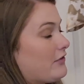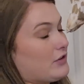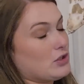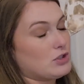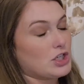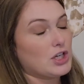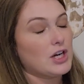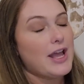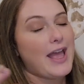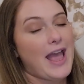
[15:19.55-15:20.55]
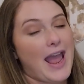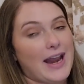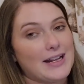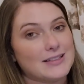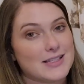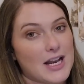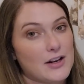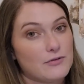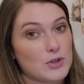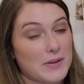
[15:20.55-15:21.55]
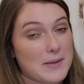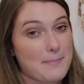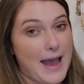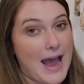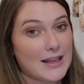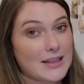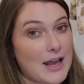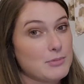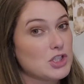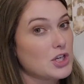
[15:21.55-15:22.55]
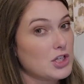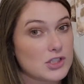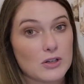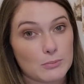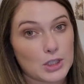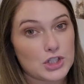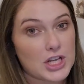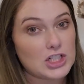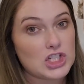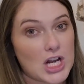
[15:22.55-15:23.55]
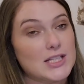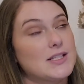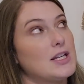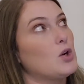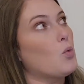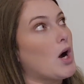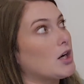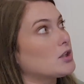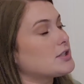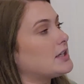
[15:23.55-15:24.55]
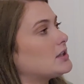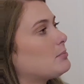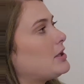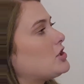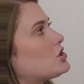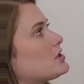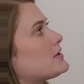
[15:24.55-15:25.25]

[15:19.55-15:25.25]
the future, and instead of doing the bath, I'm just going to submerge it just into water to get the bleach to